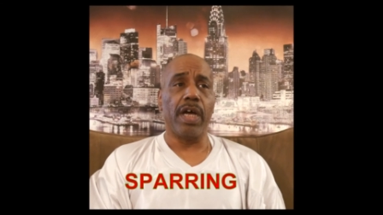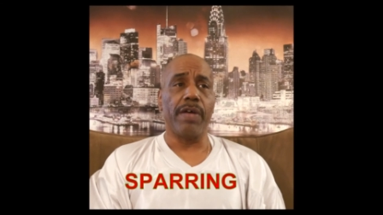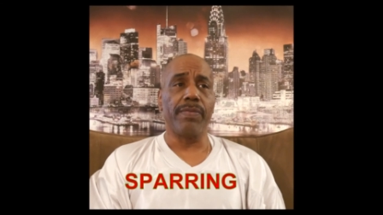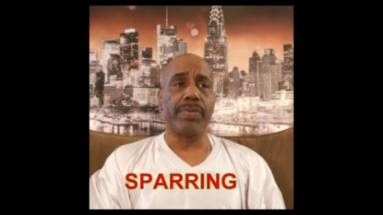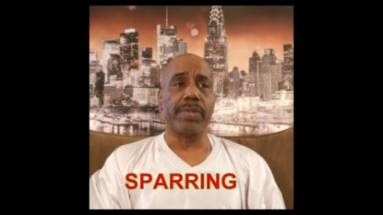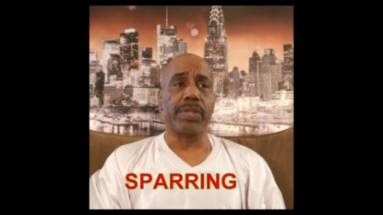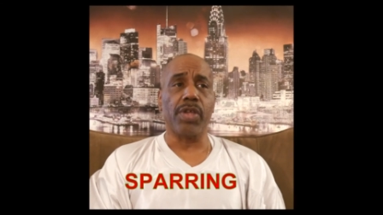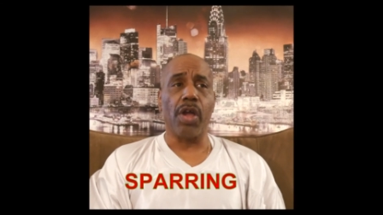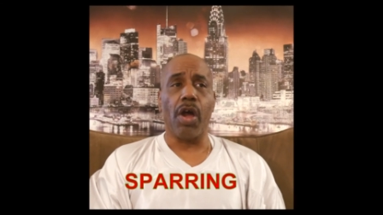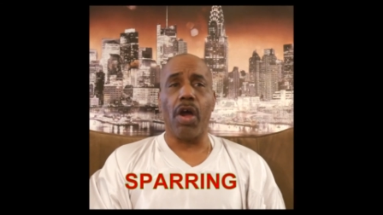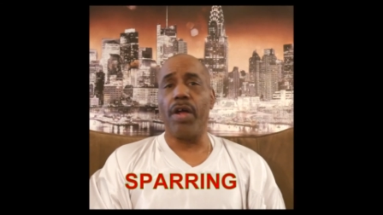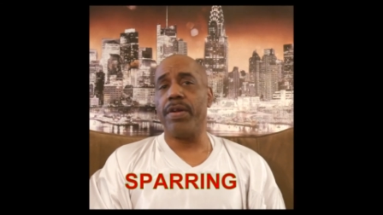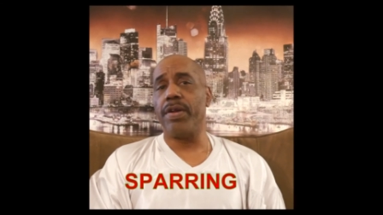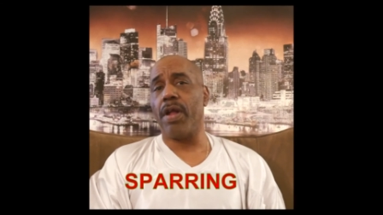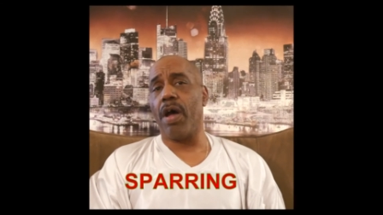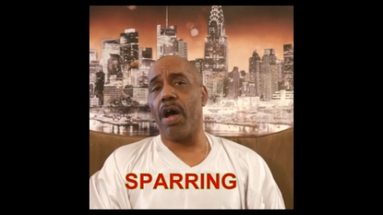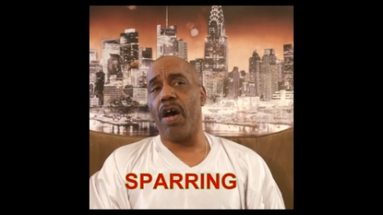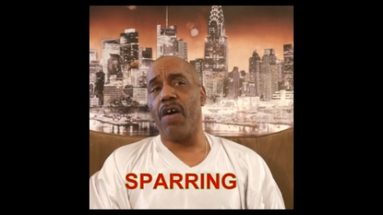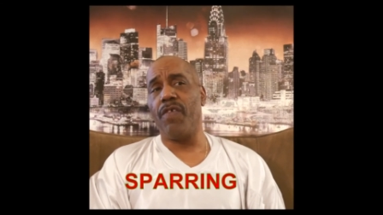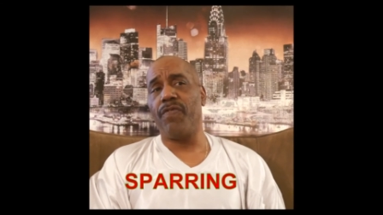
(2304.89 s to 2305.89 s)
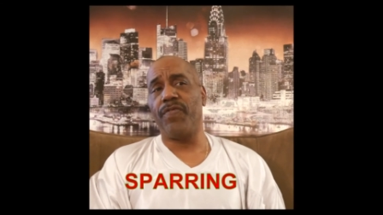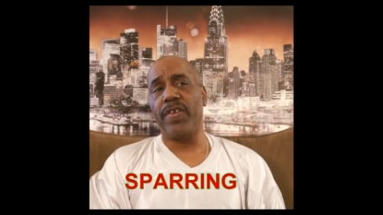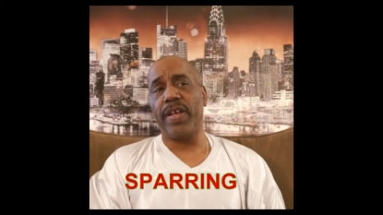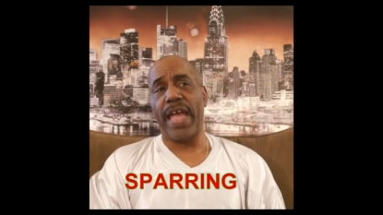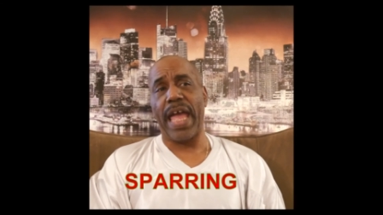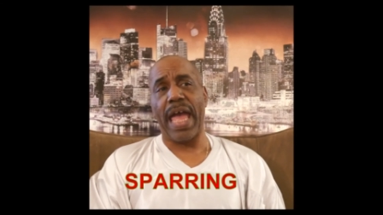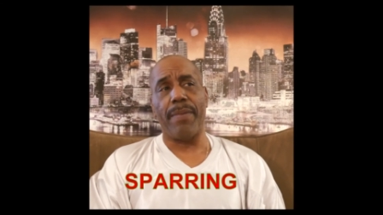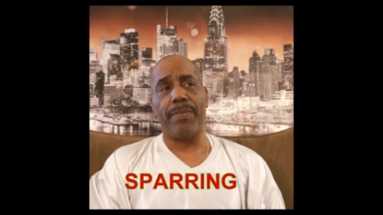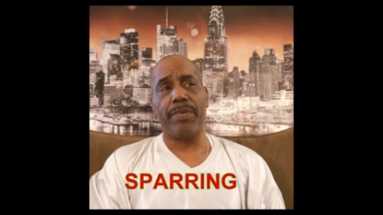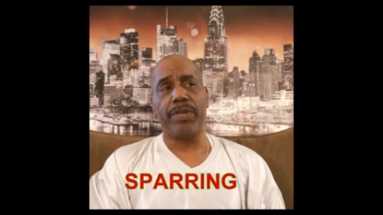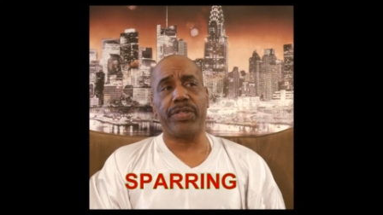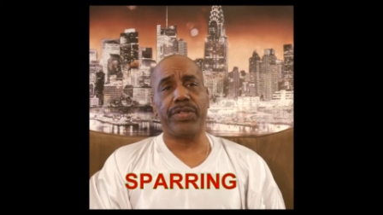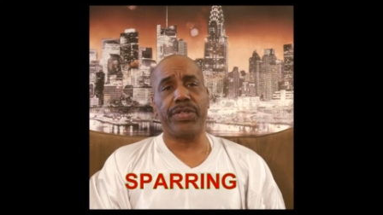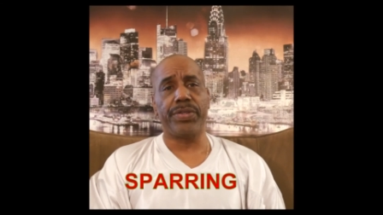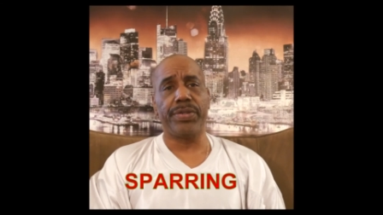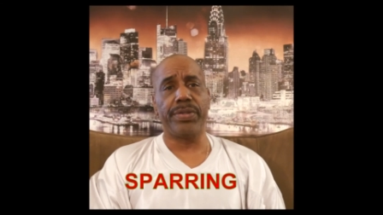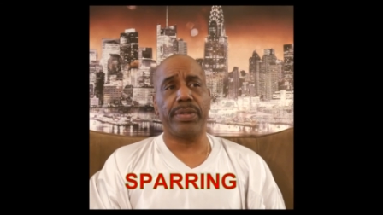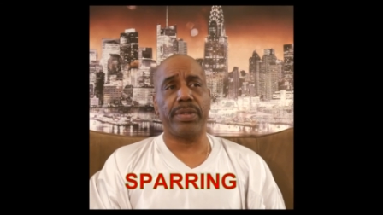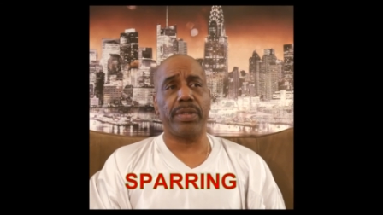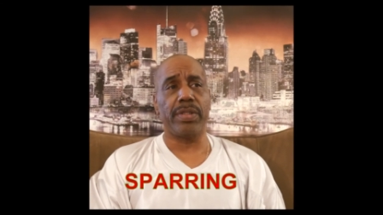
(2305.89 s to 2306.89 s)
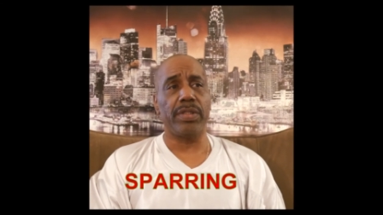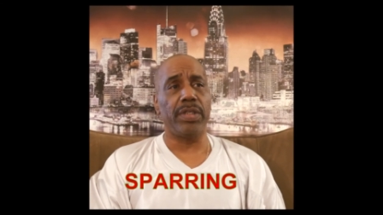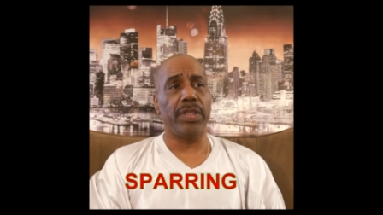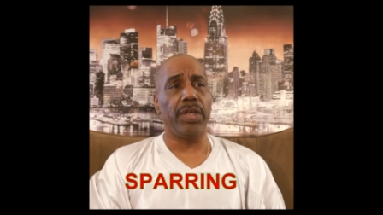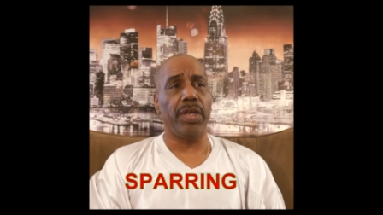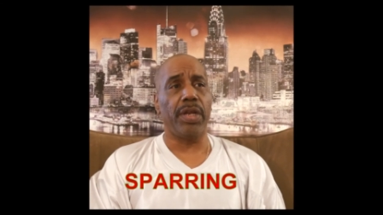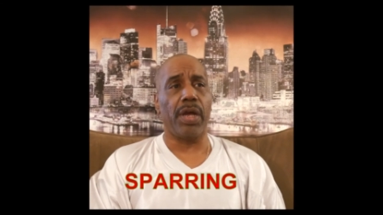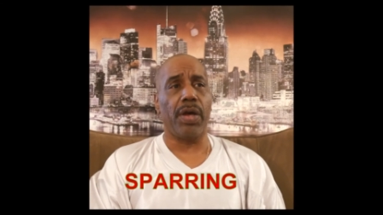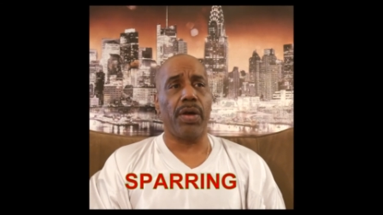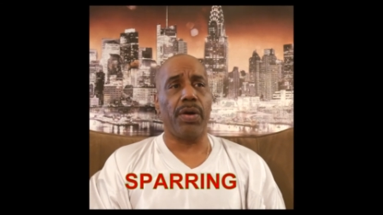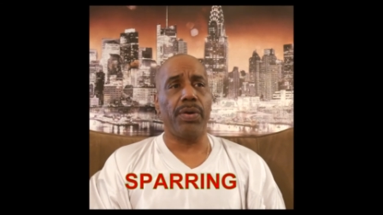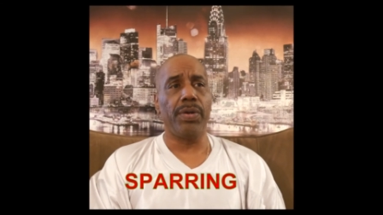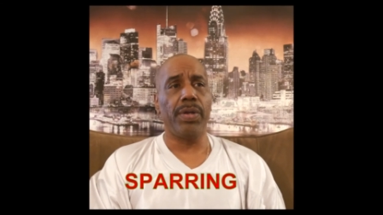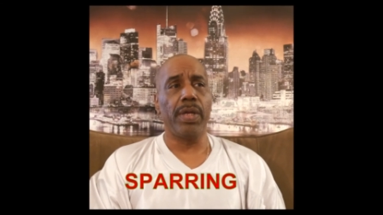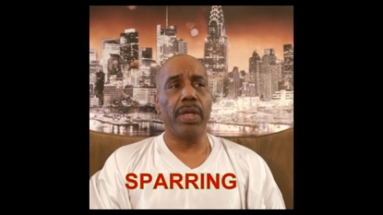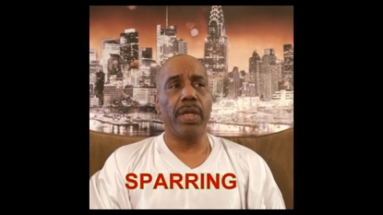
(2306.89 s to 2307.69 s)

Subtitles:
Starting off, amateurs, you know,